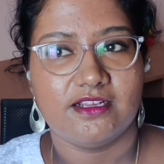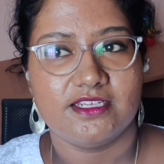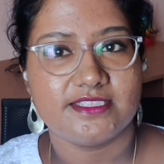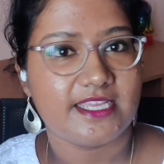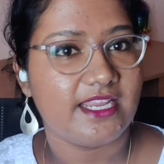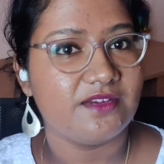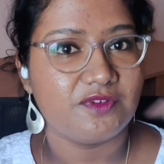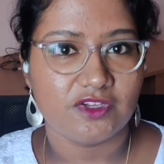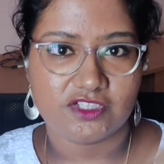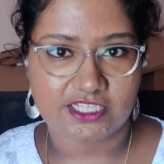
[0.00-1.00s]
decide
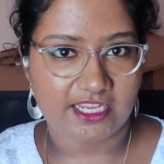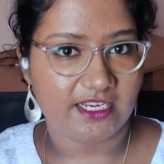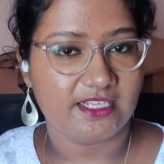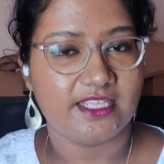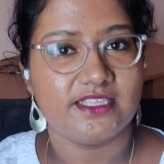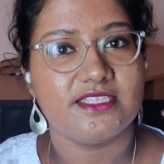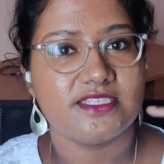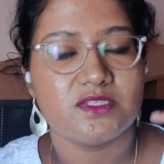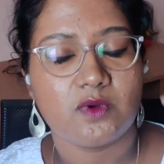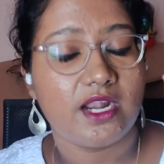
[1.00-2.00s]
for your child and then this
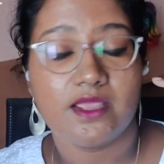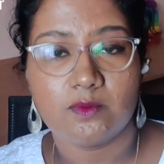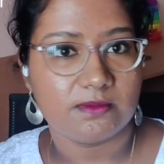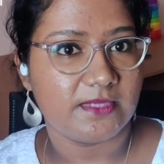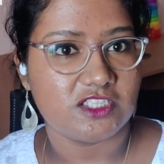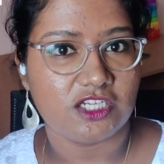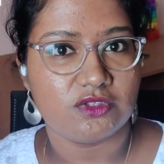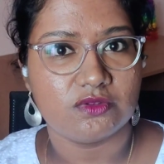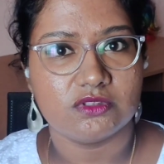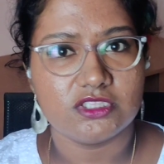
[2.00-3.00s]
is what I want my child
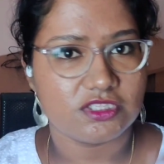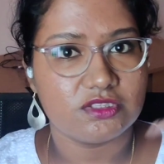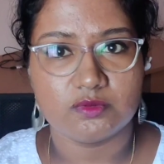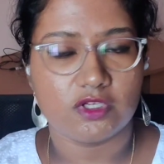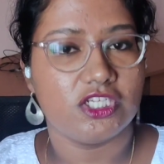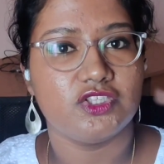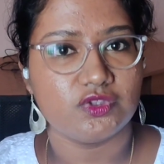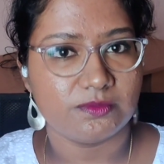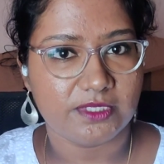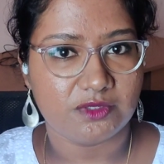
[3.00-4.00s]
to do, this is what he
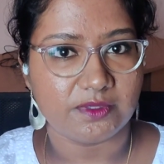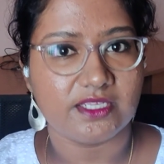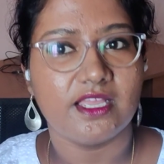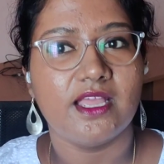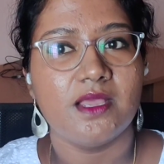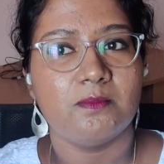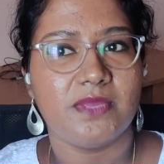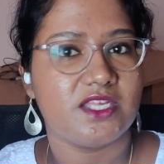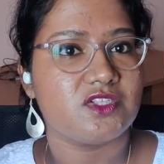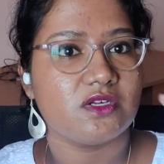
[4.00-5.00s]
should be doing
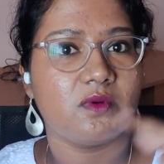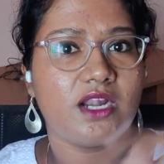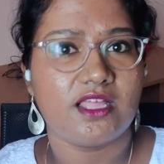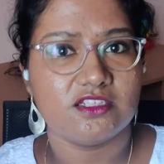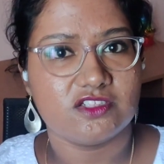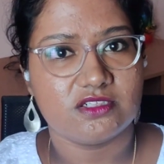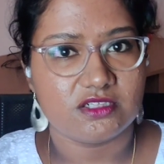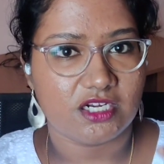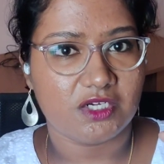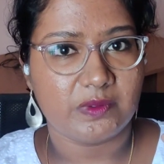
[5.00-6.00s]
based on what other
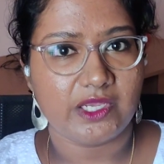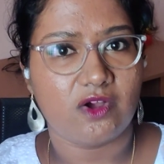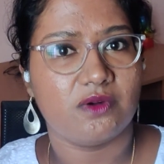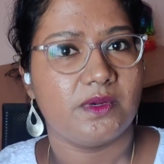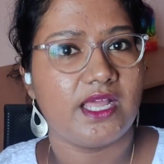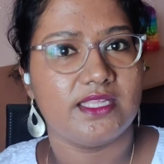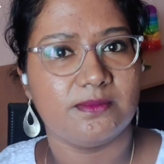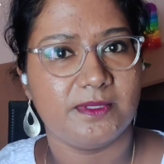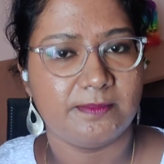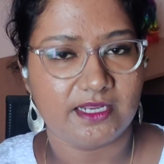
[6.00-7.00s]
children are doing or what other
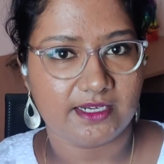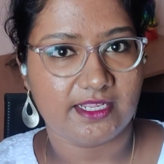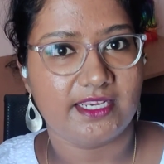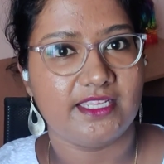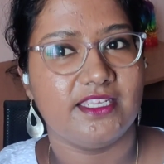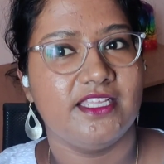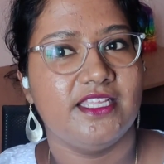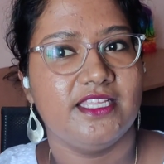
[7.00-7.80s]
people are telling,